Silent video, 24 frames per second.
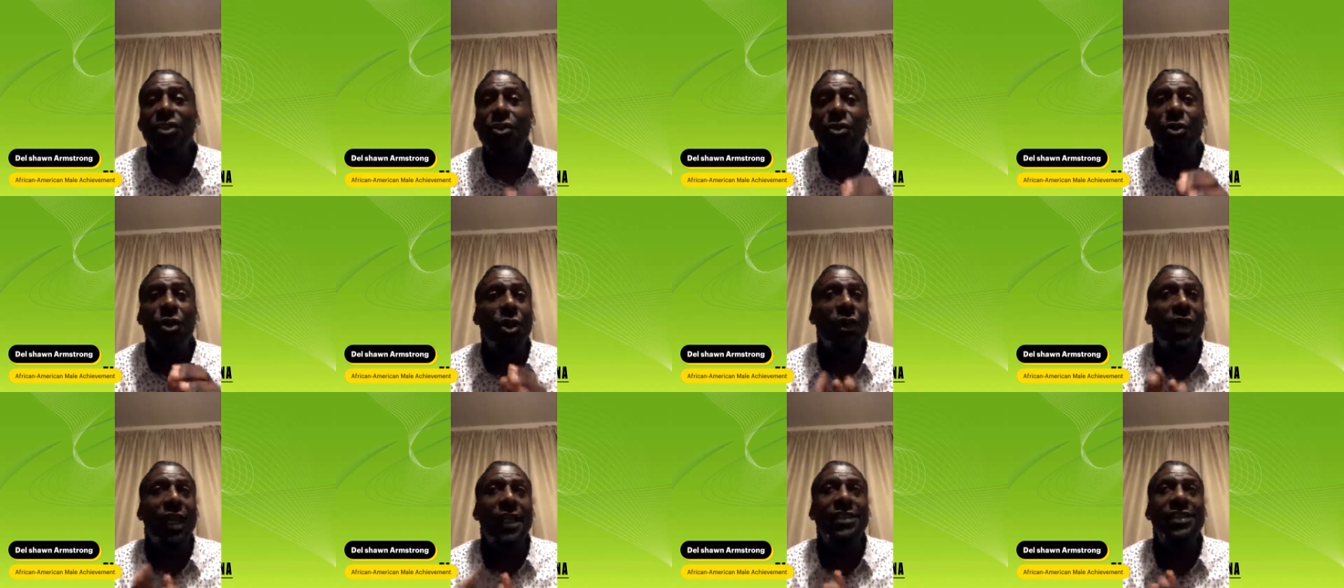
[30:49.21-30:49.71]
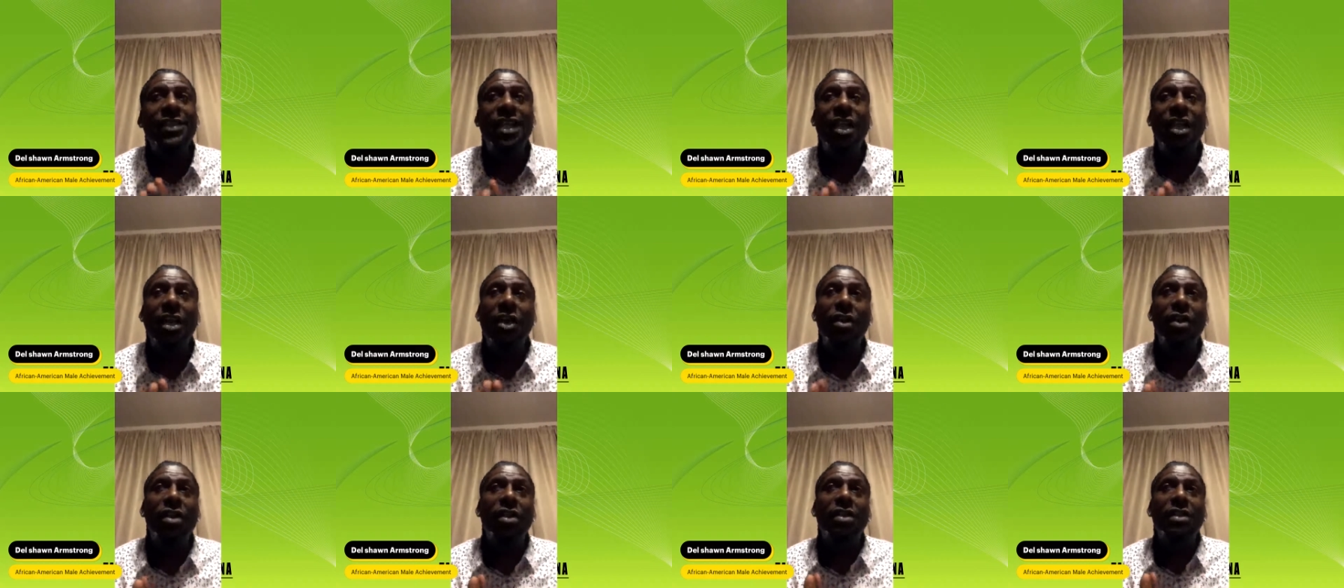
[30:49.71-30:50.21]
They
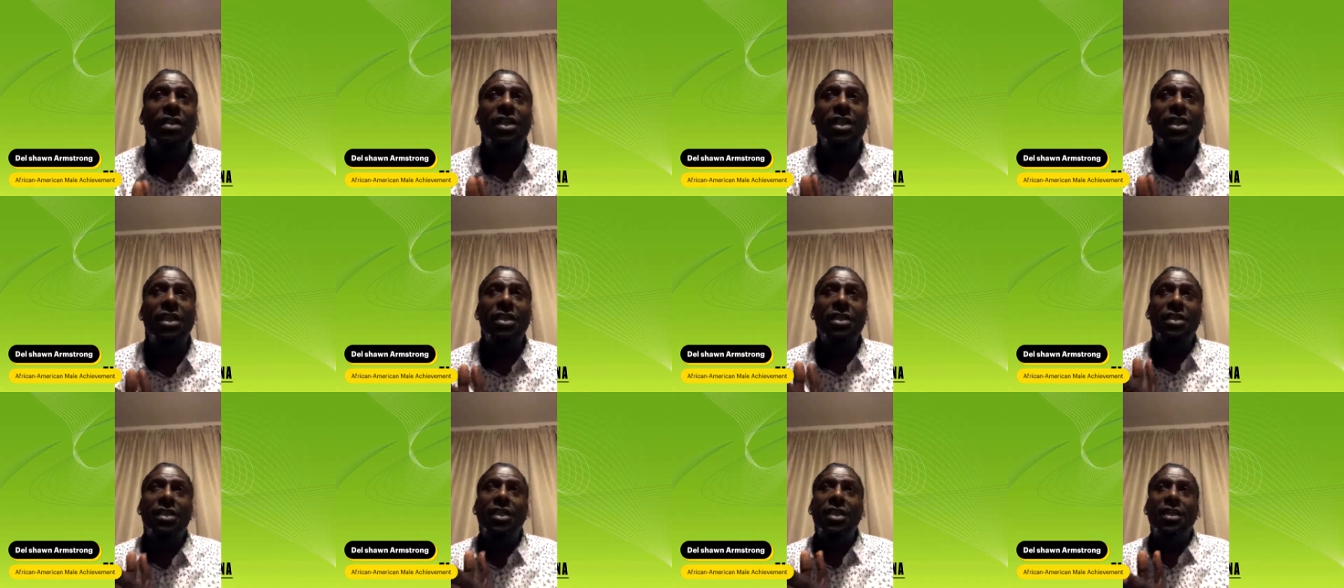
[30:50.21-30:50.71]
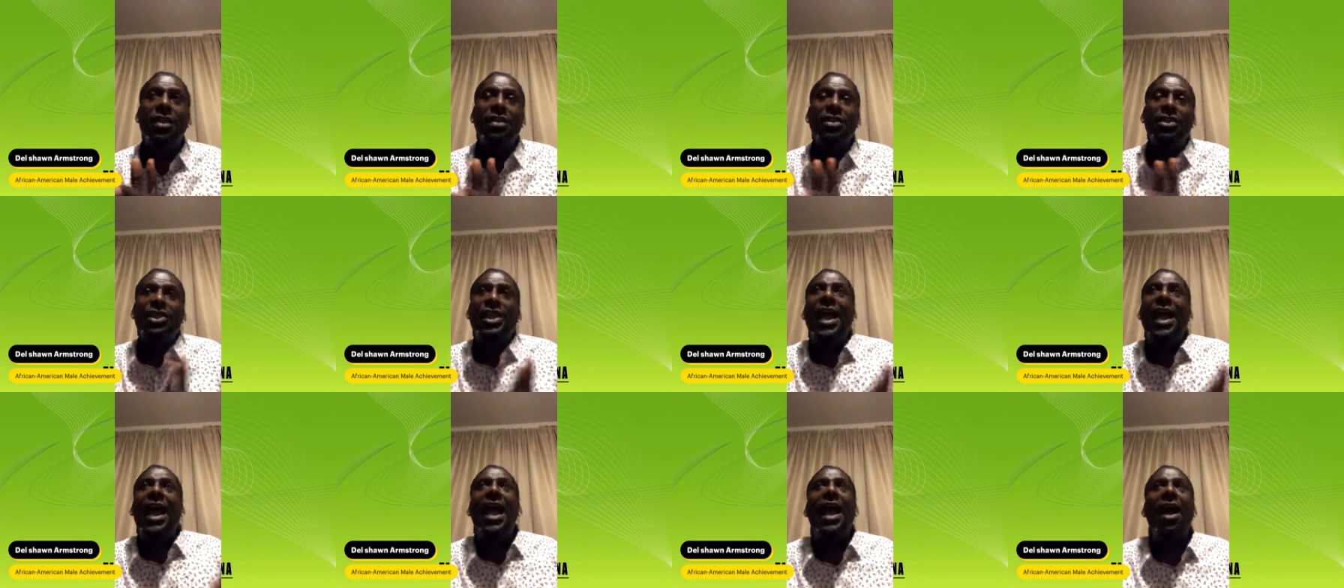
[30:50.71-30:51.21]
tell the
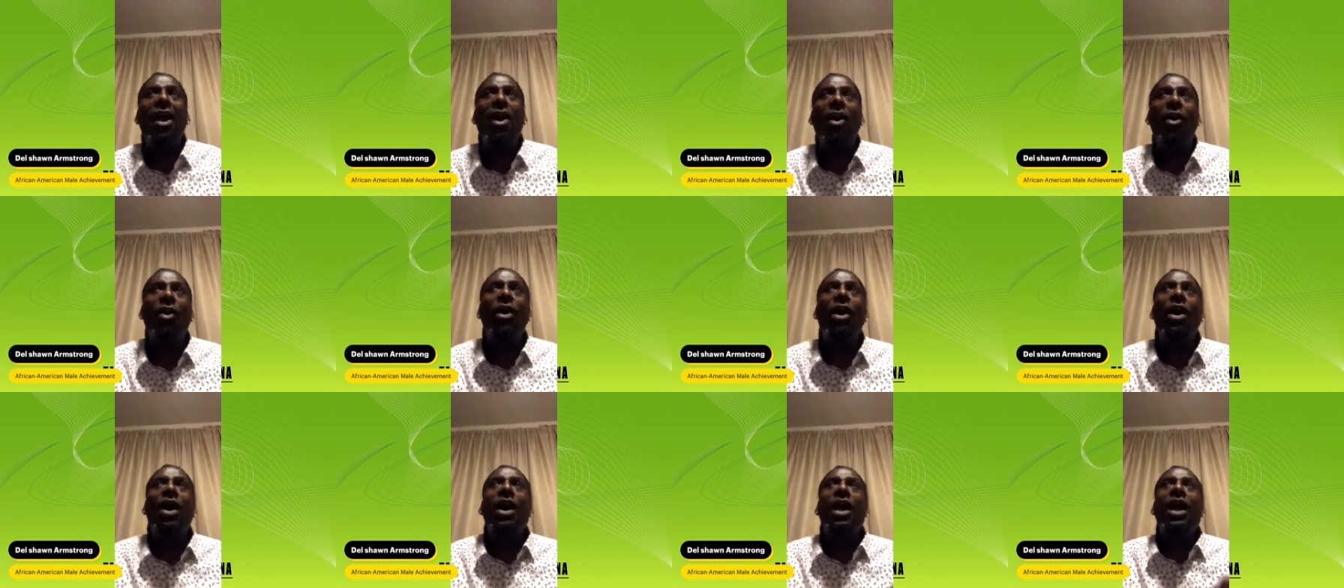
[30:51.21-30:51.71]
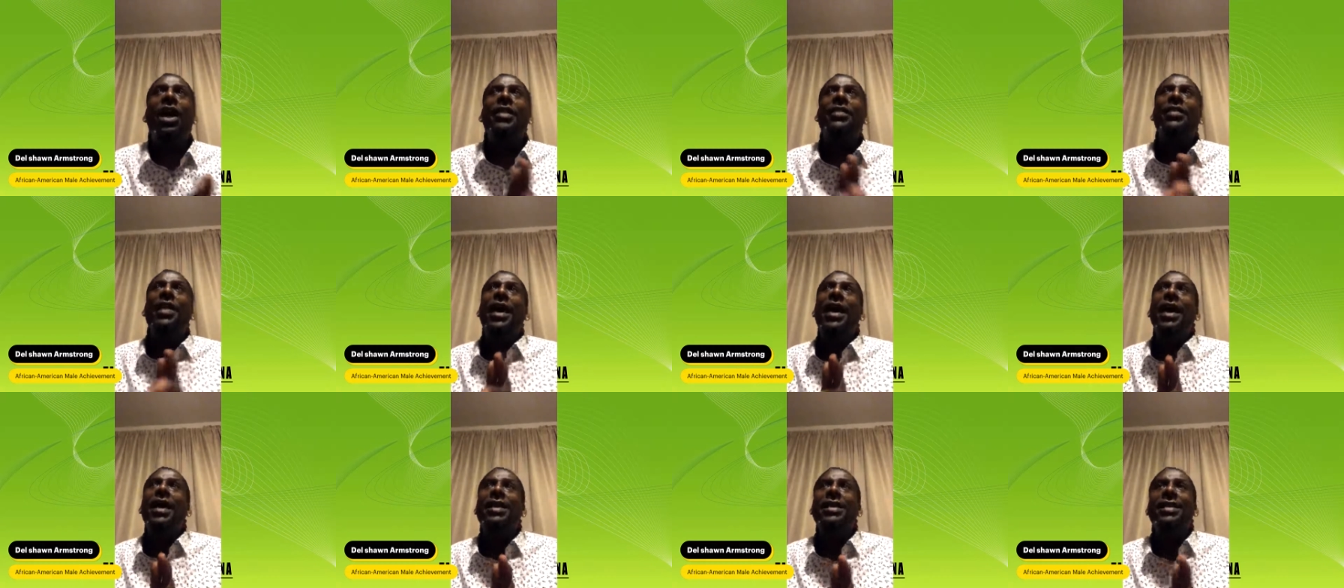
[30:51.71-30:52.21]
child
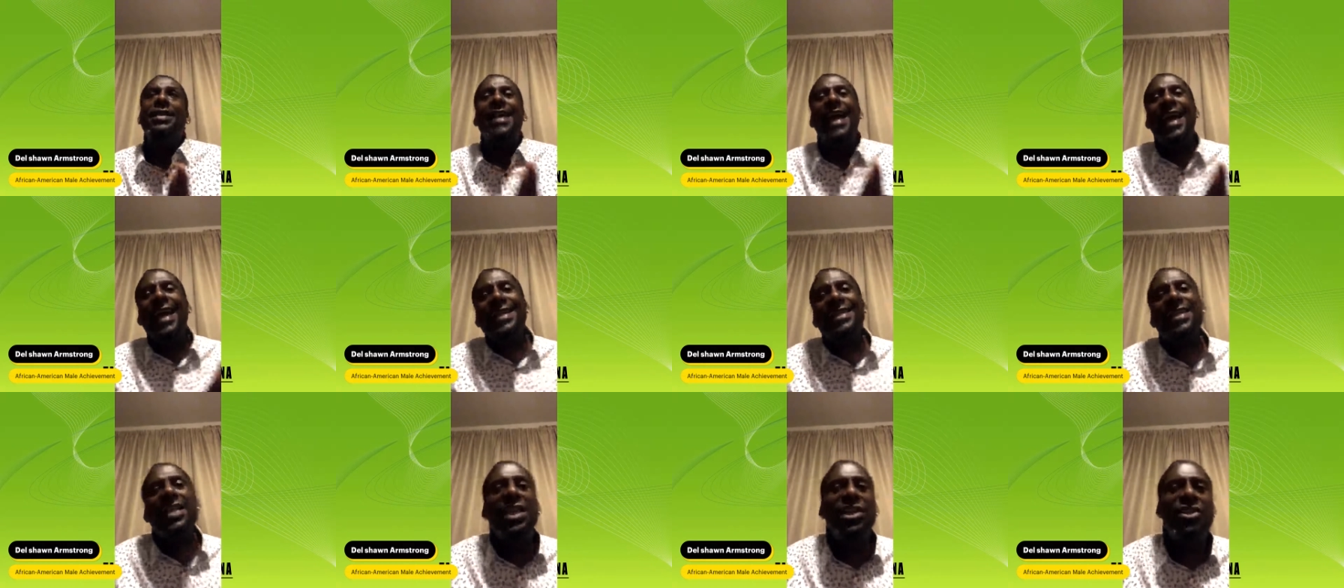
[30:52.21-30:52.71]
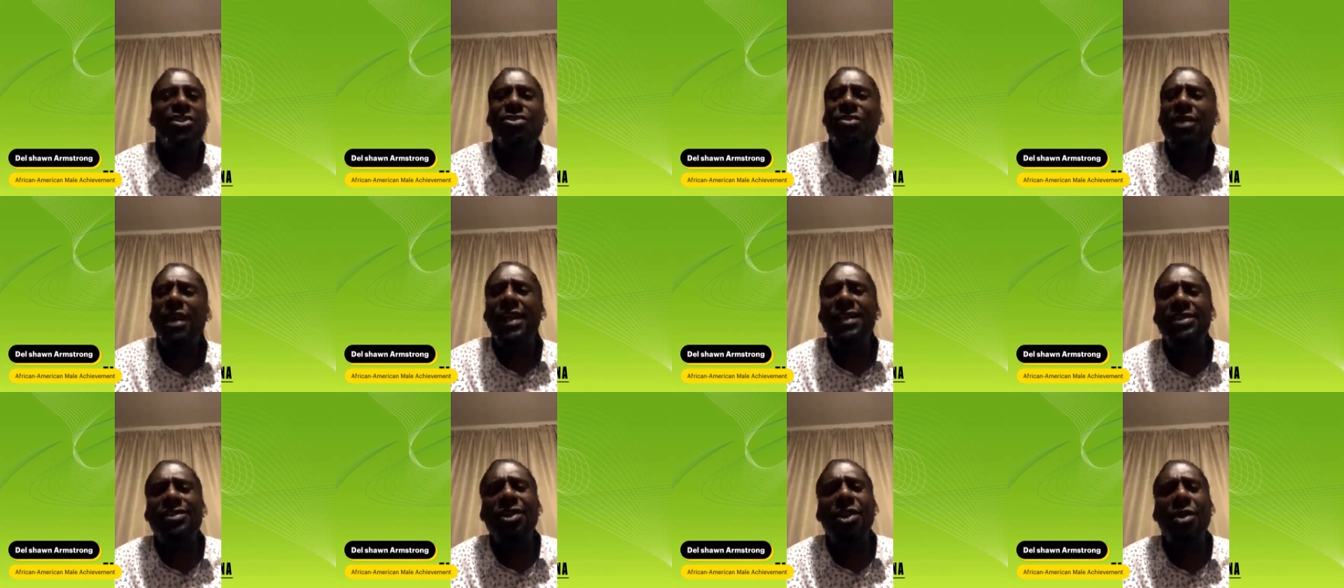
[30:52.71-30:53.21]
that teacher
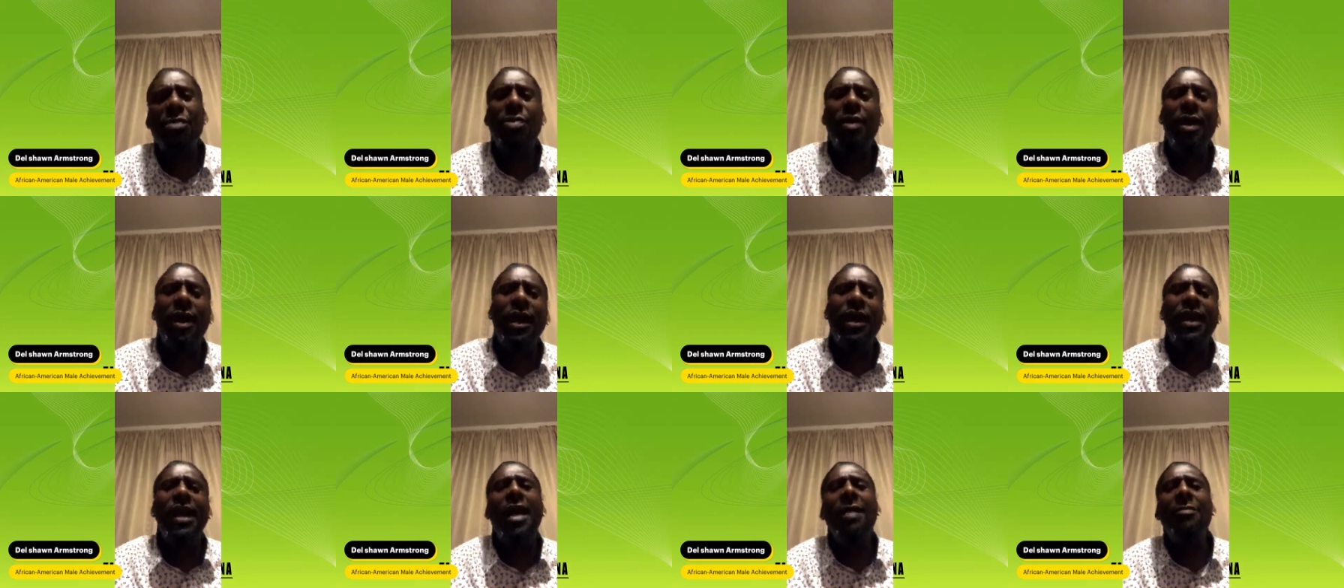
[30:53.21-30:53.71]
ain't your parent.